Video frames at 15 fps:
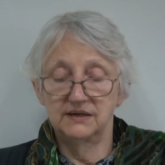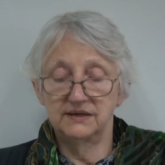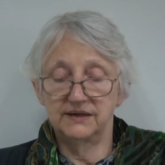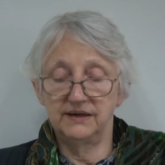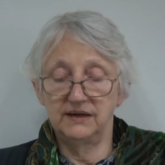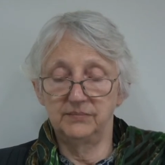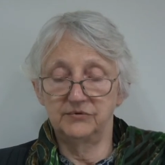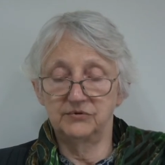to
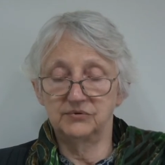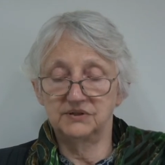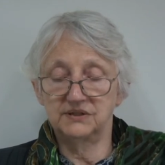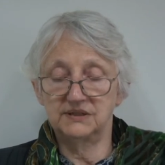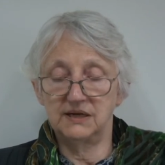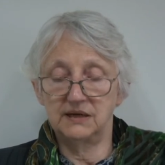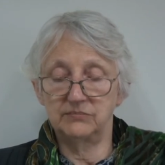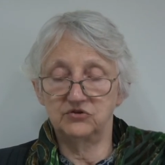help to
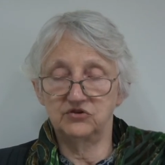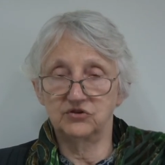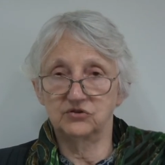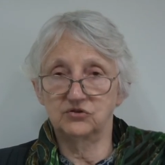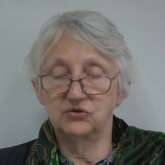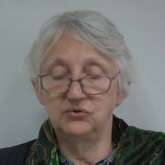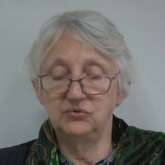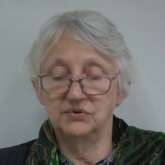establish
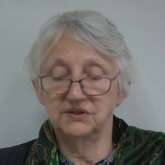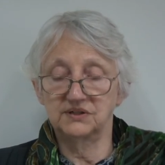the true